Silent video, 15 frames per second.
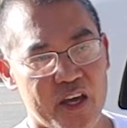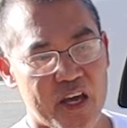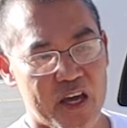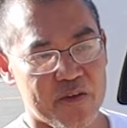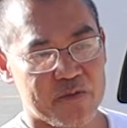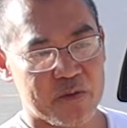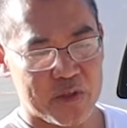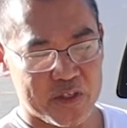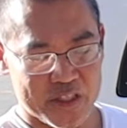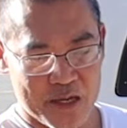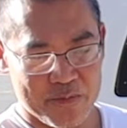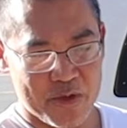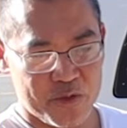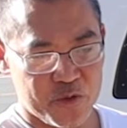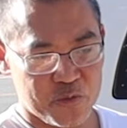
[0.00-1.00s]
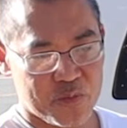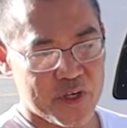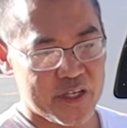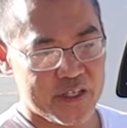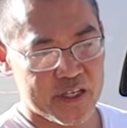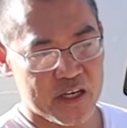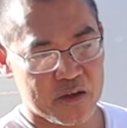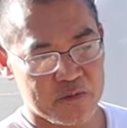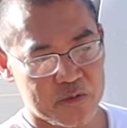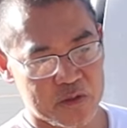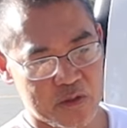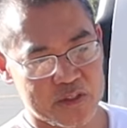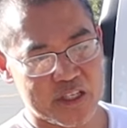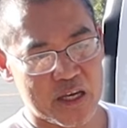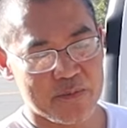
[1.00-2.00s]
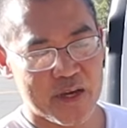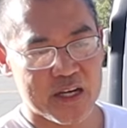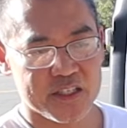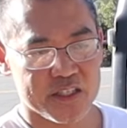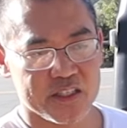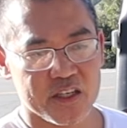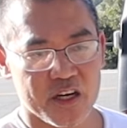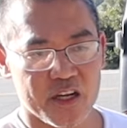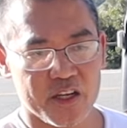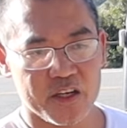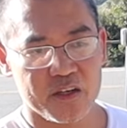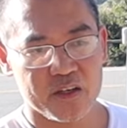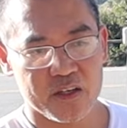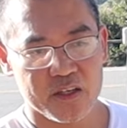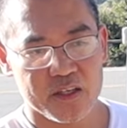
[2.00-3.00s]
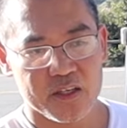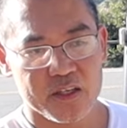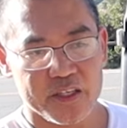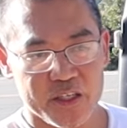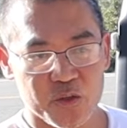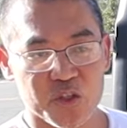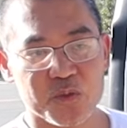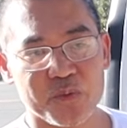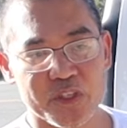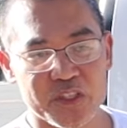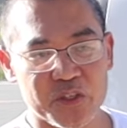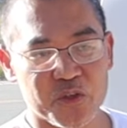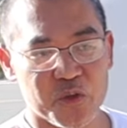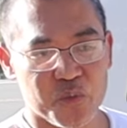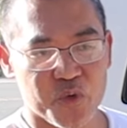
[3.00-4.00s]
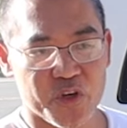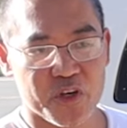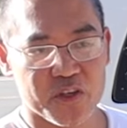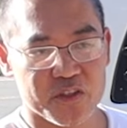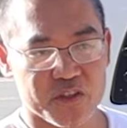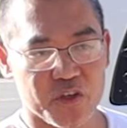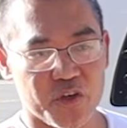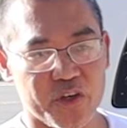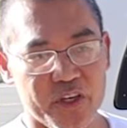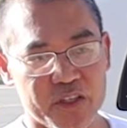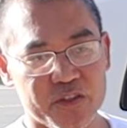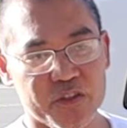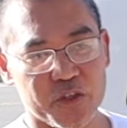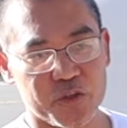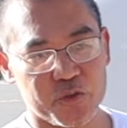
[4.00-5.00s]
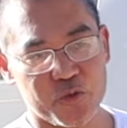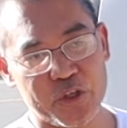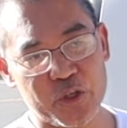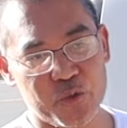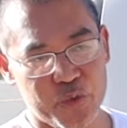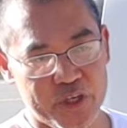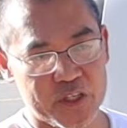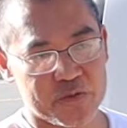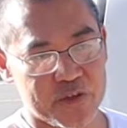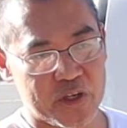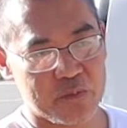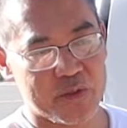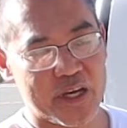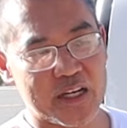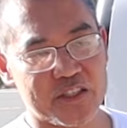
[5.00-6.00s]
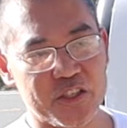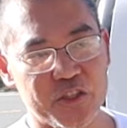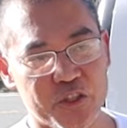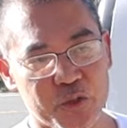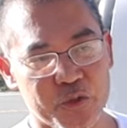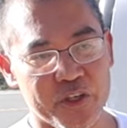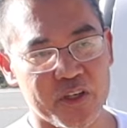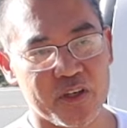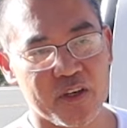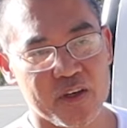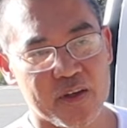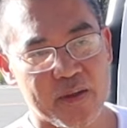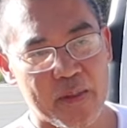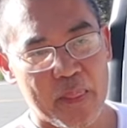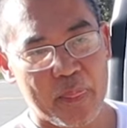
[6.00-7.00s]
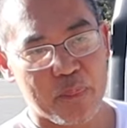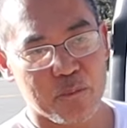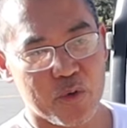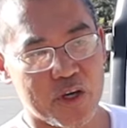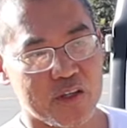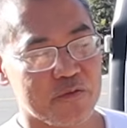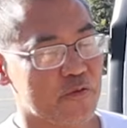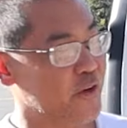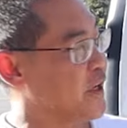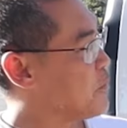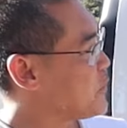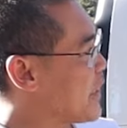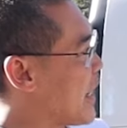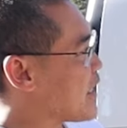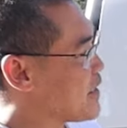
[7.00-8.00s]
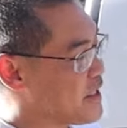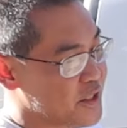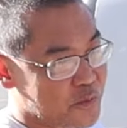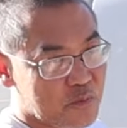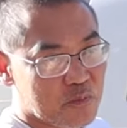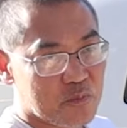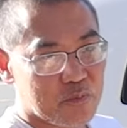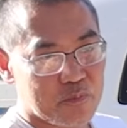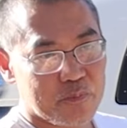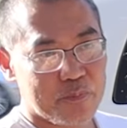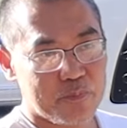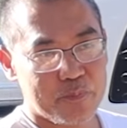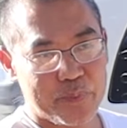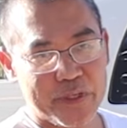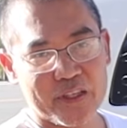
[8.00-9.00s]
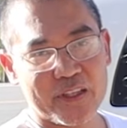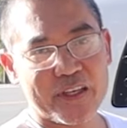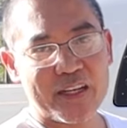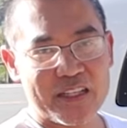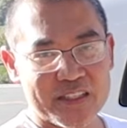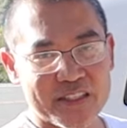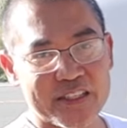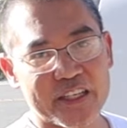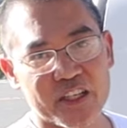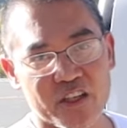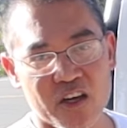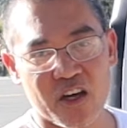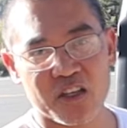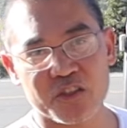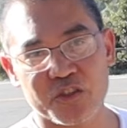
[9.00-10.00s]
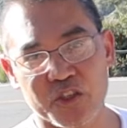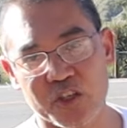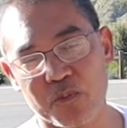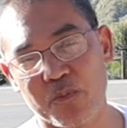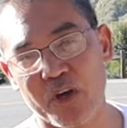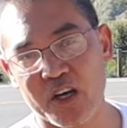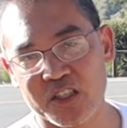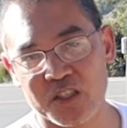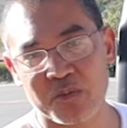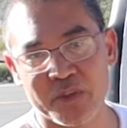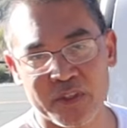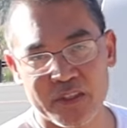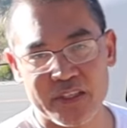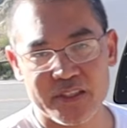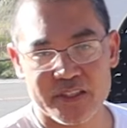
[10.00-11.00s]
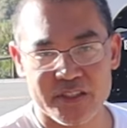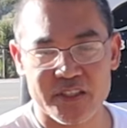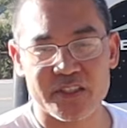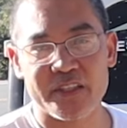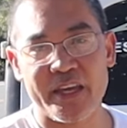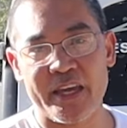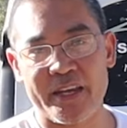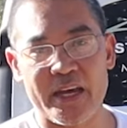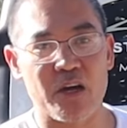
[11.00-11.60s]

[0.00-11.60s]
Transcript: And from the time I threw money down, from the time I actually got it, he was busy with work, so it took 3 weeks for him to actually do it. But for him to actually peel it and stick it on took approximately 6 to 8